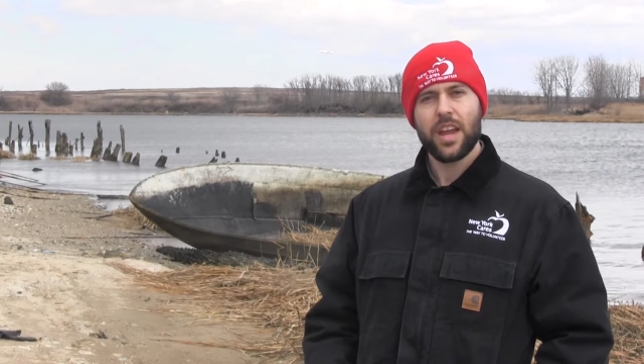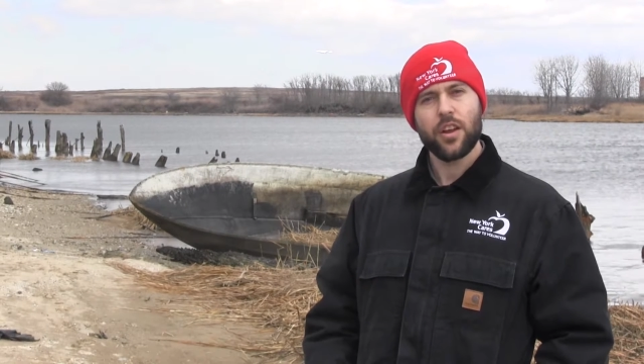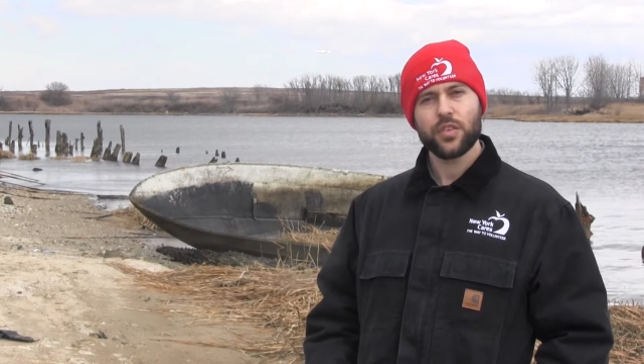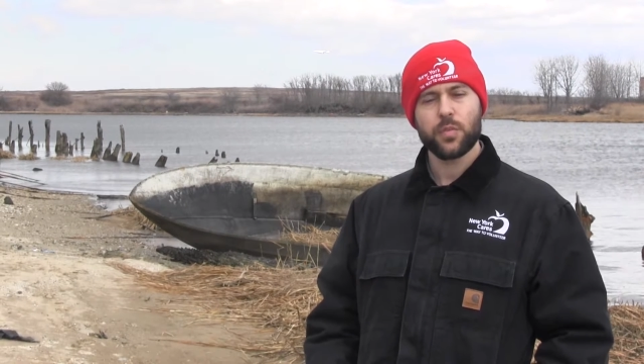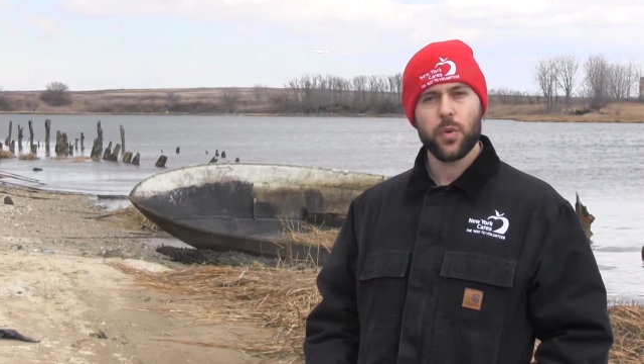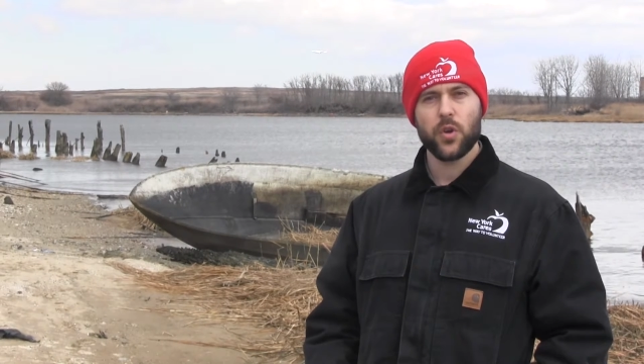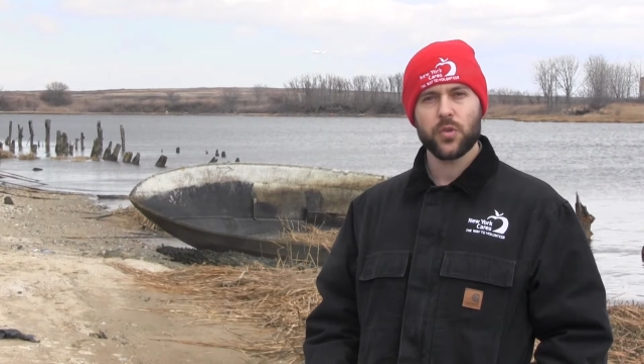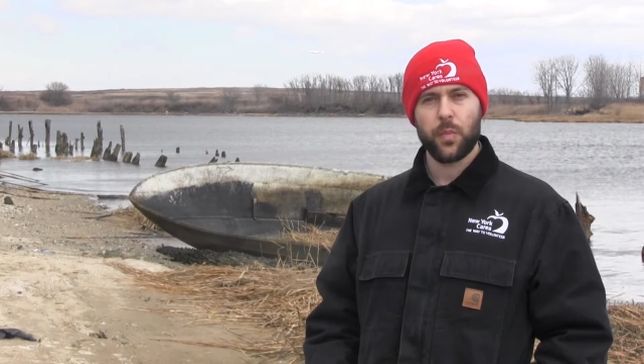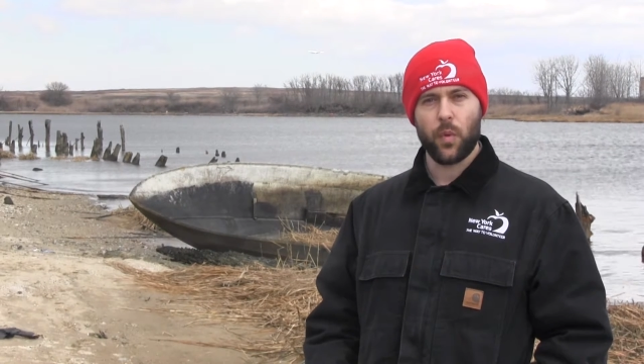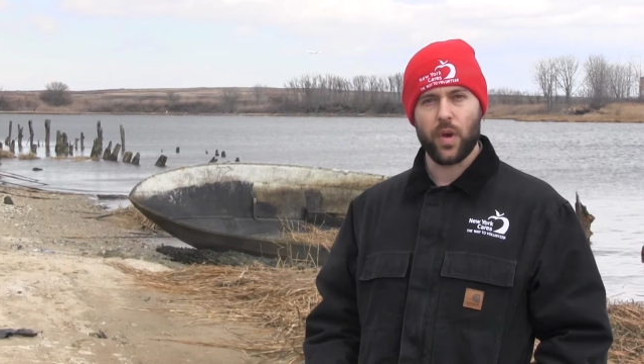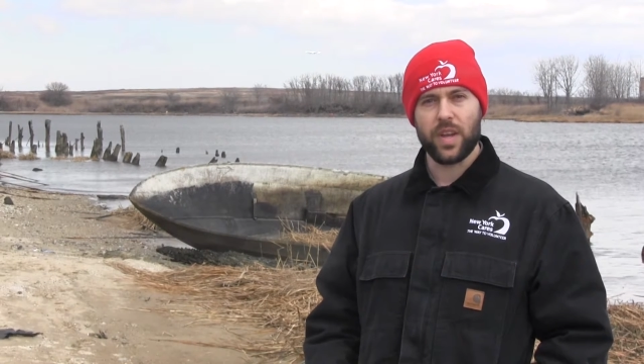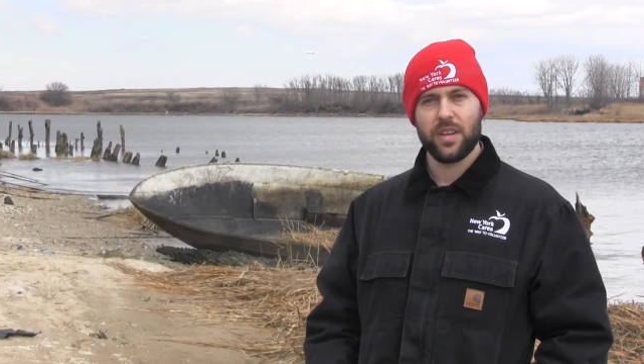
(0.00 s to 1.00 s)
Here at Dubos
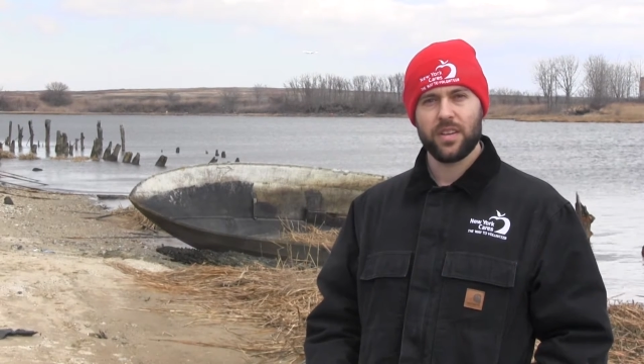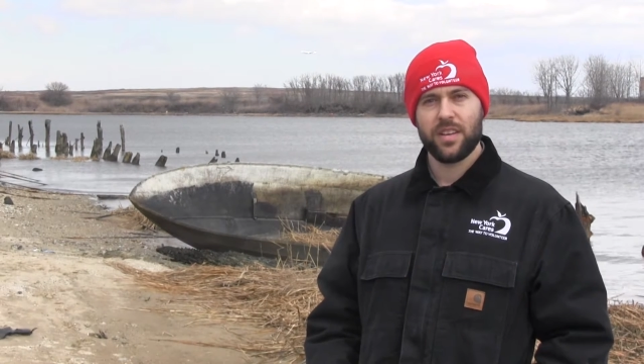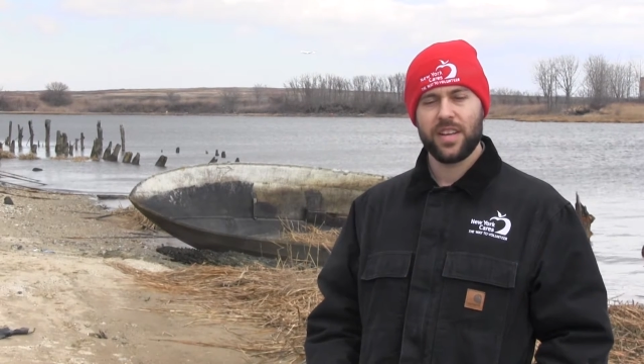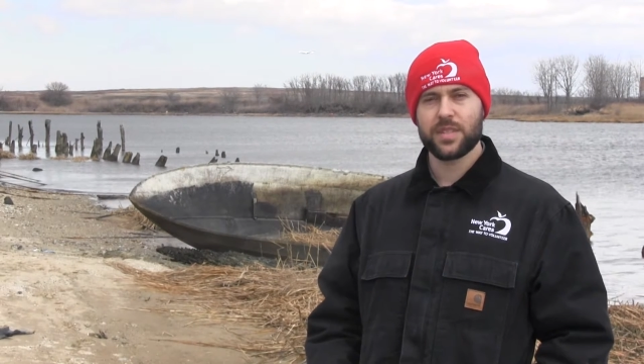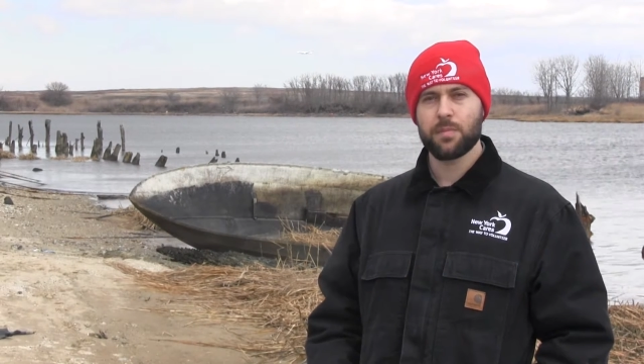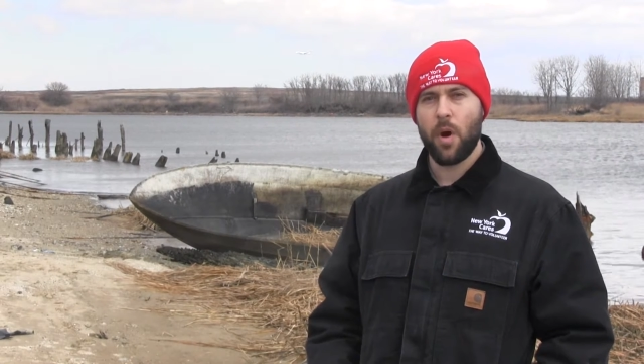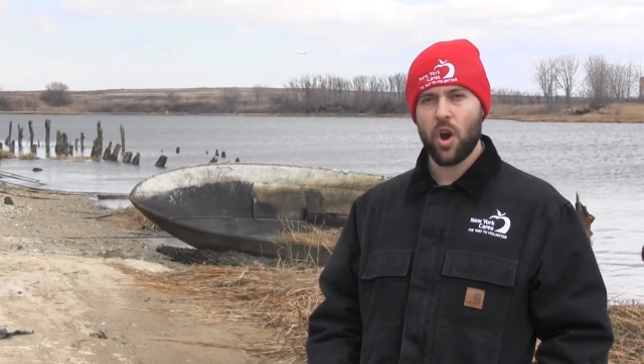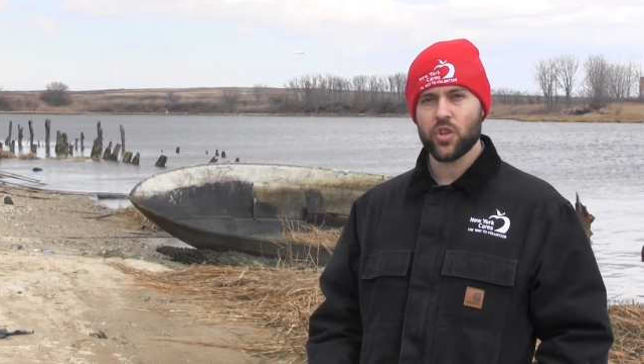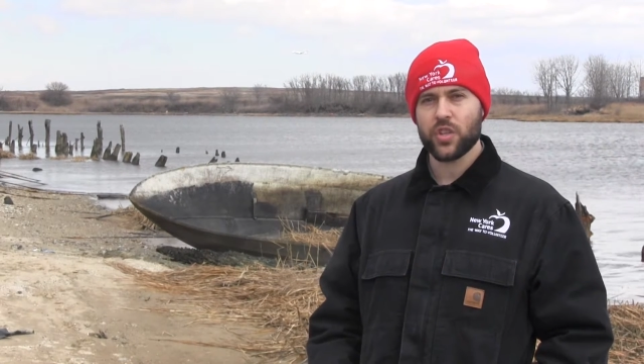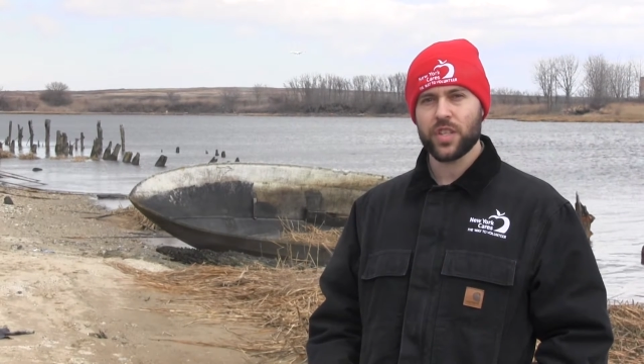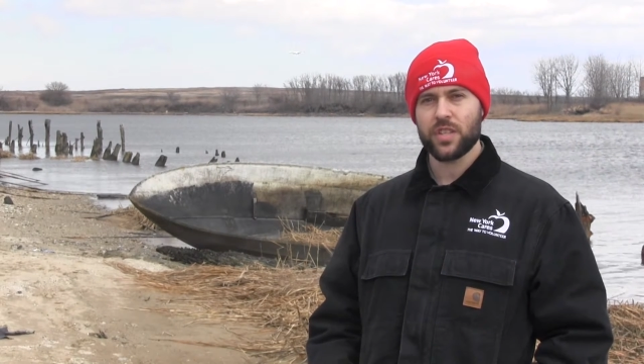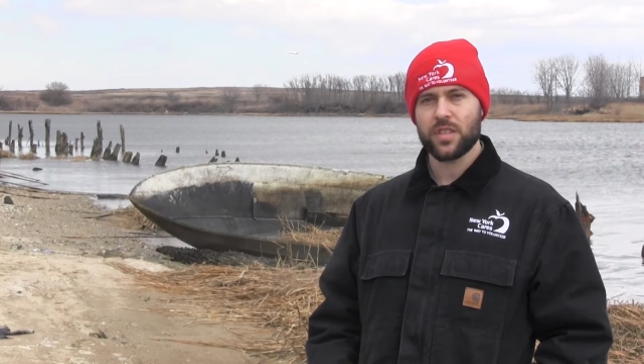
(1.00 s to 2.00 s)
Point, its
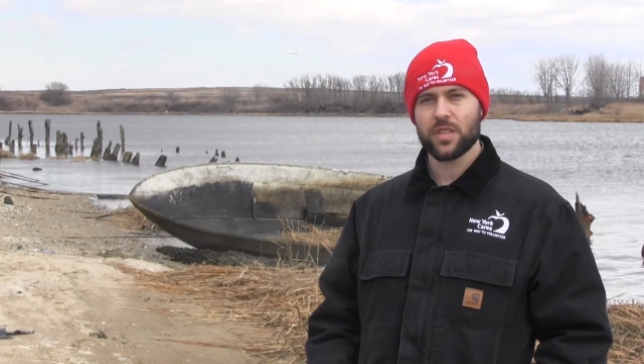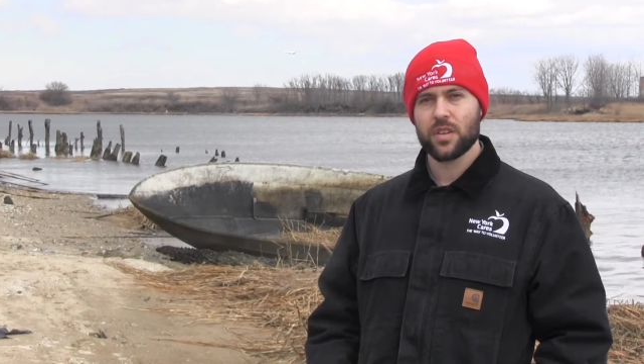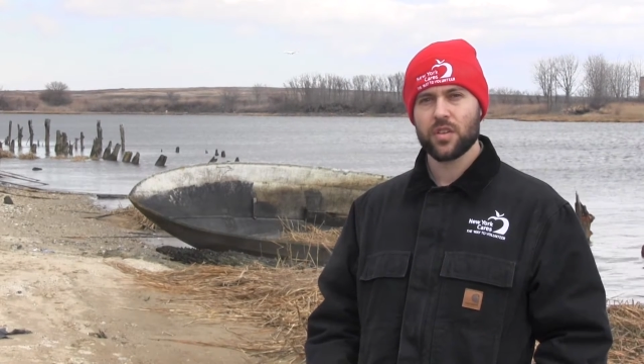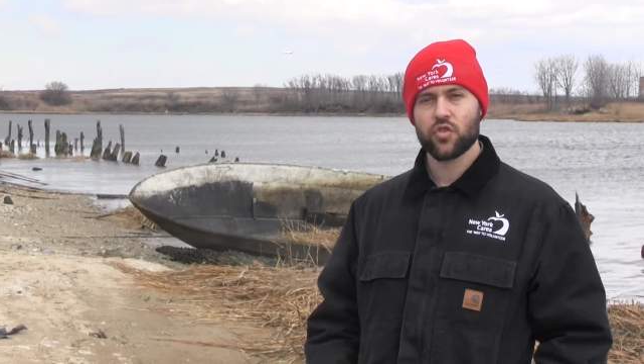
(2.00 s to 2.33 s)
marshlands,